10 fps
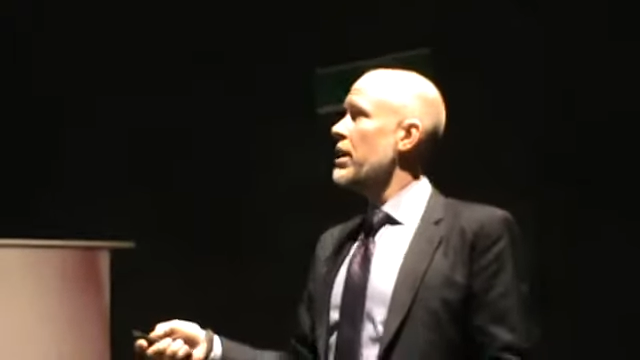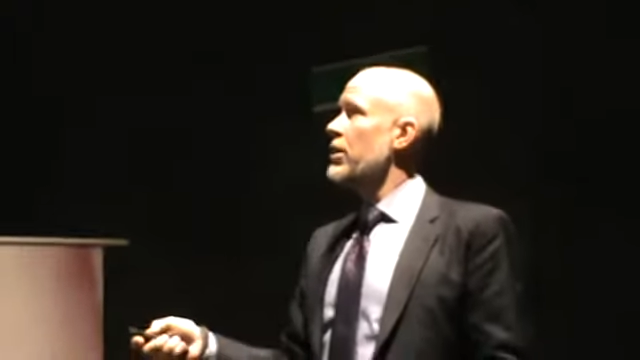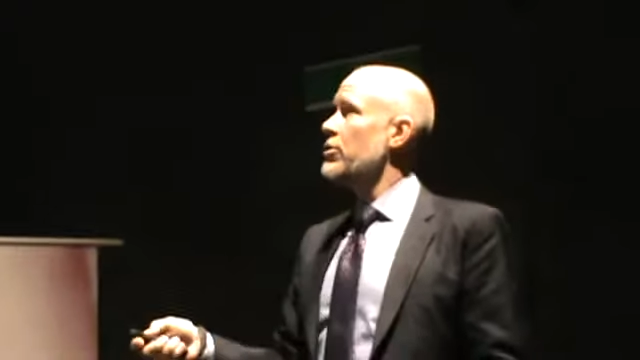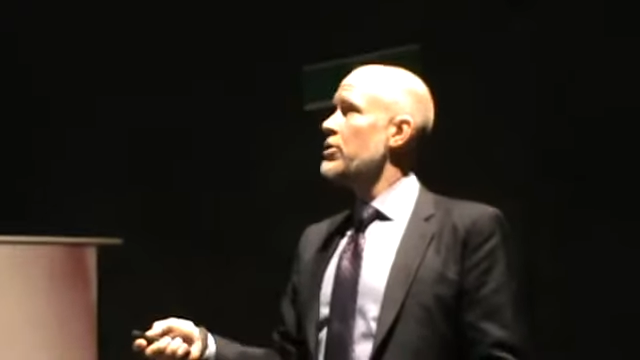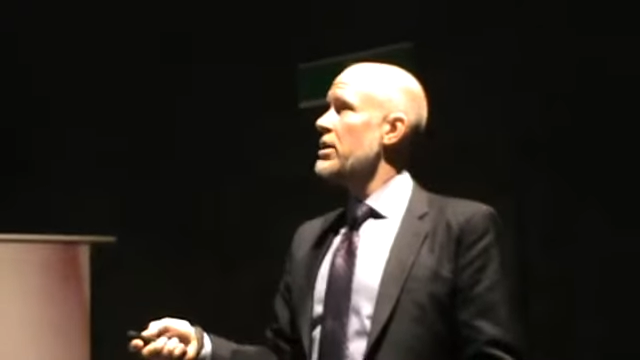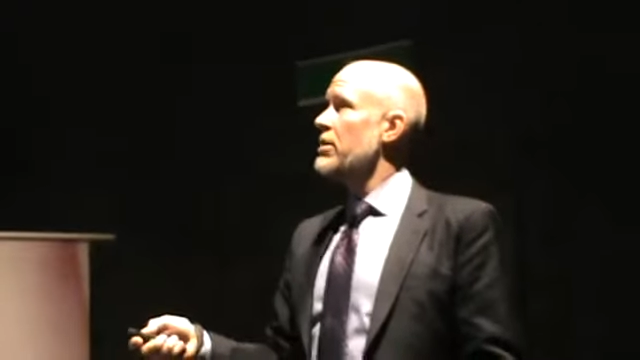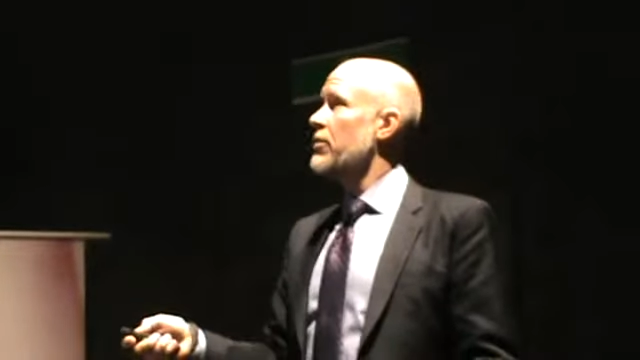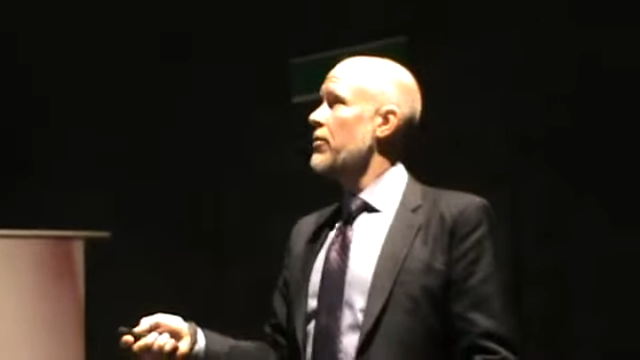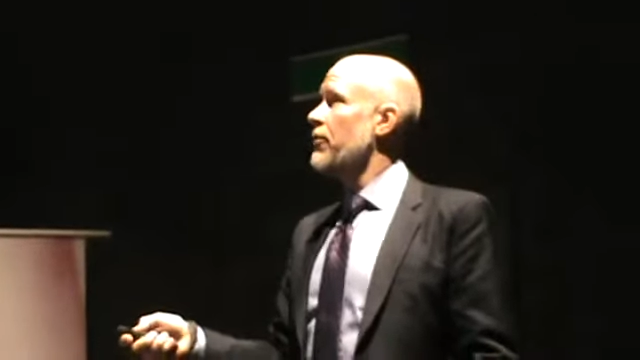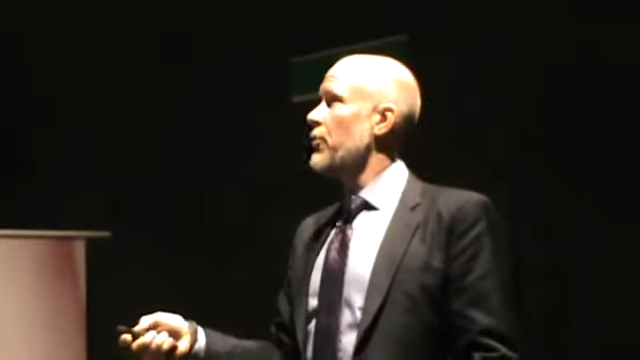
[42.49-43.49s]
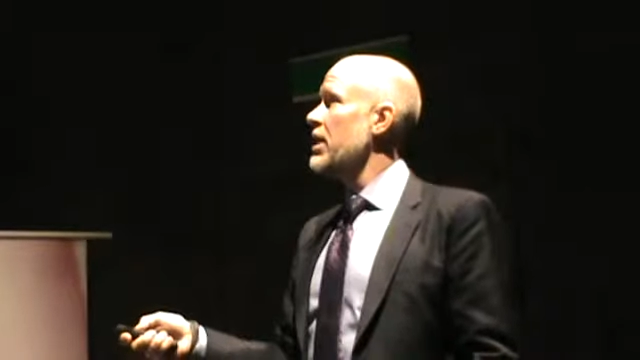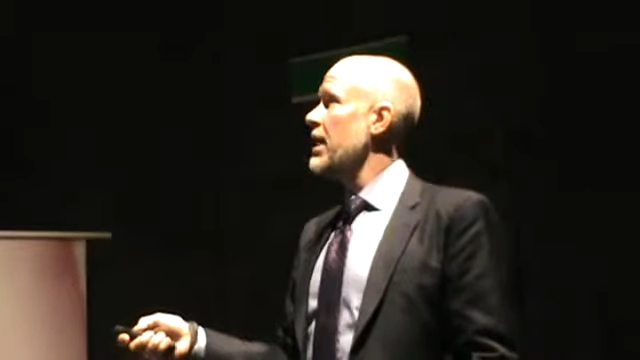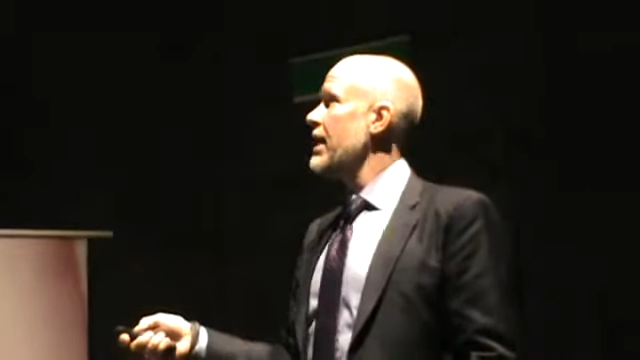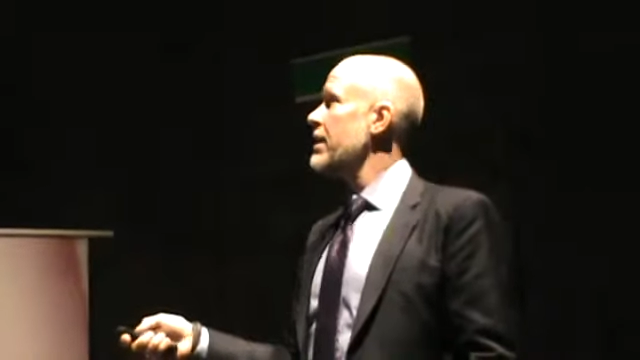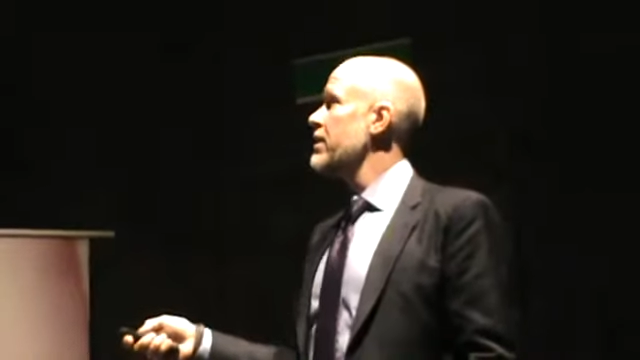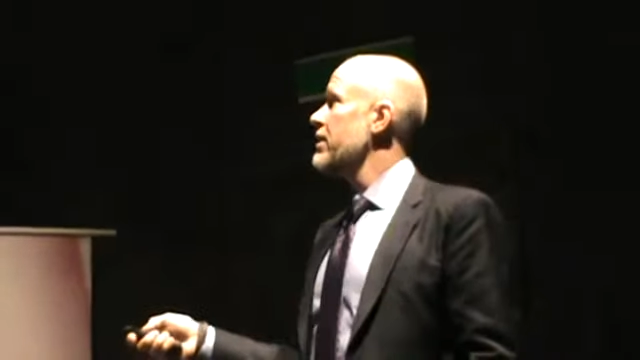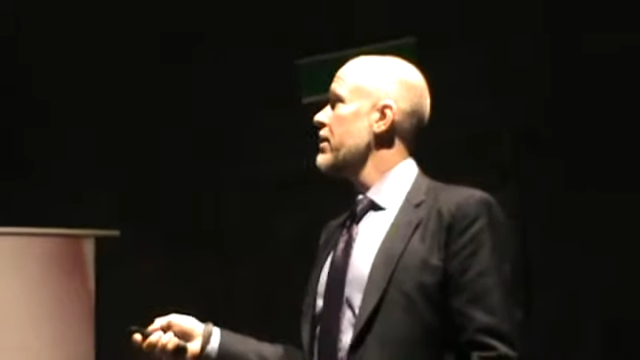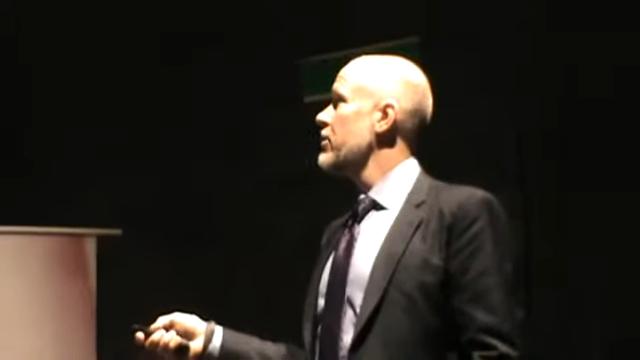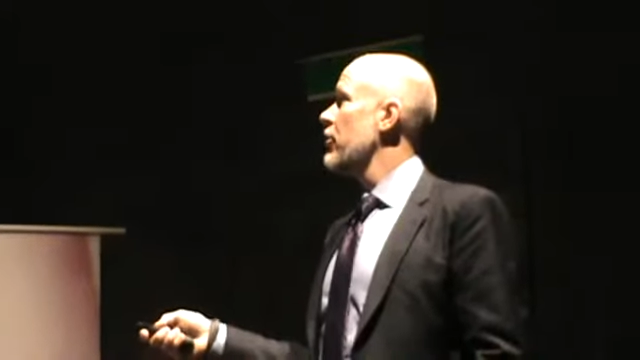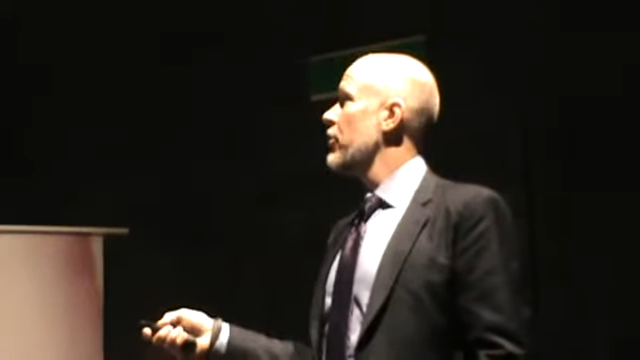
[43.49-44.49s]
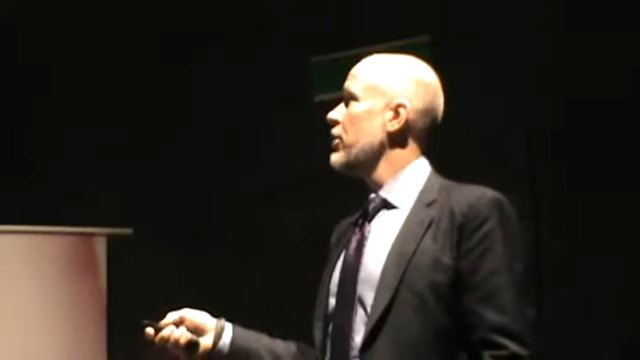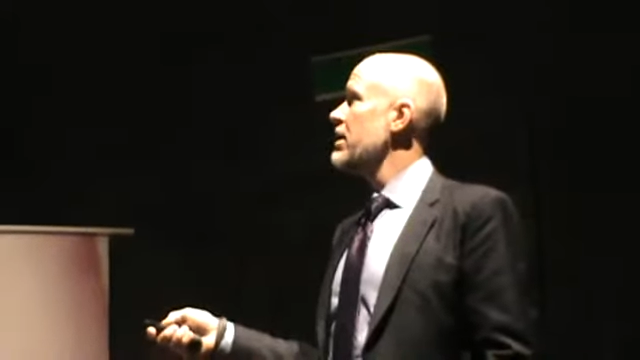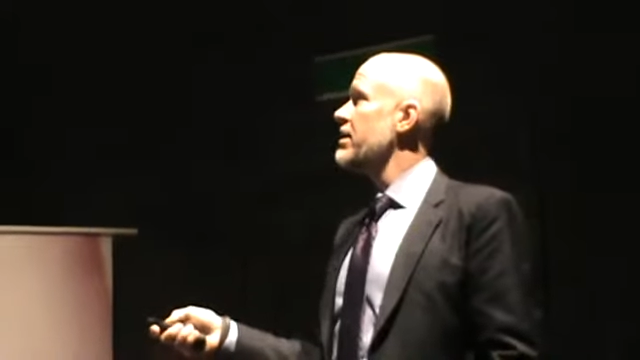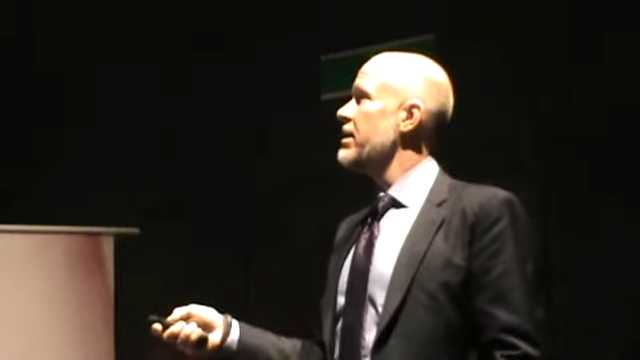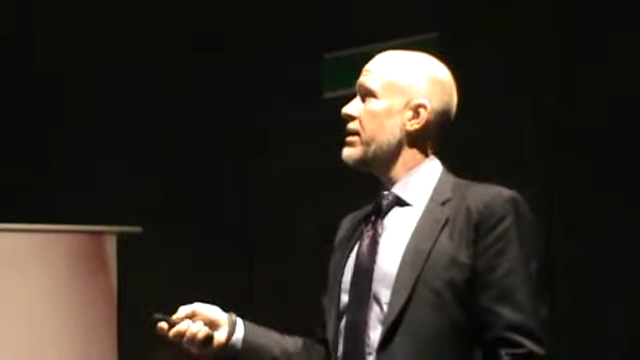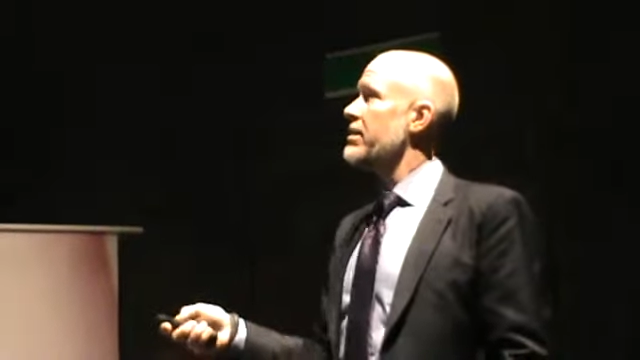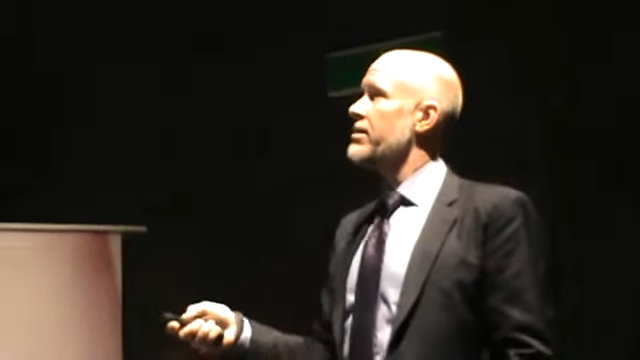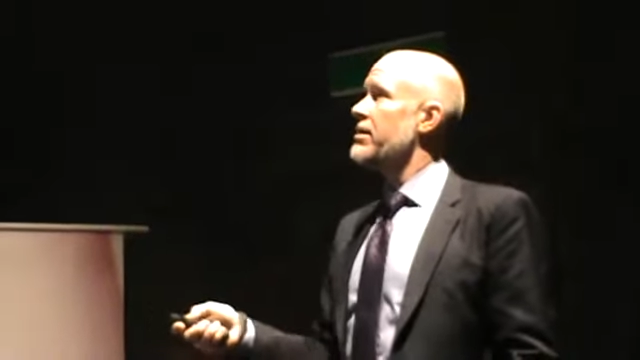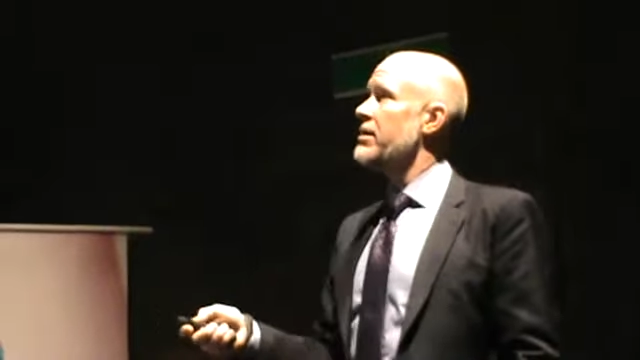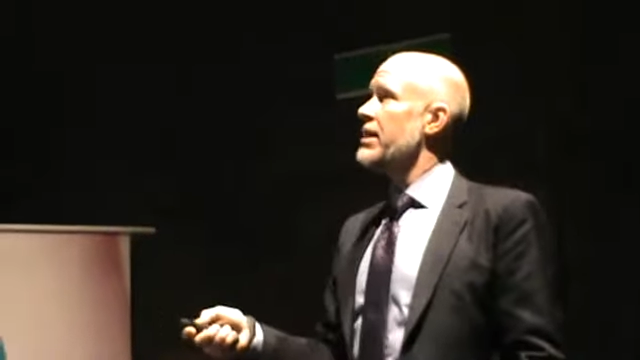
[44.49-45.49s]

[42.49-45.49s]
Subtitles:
energy, 48 to 36,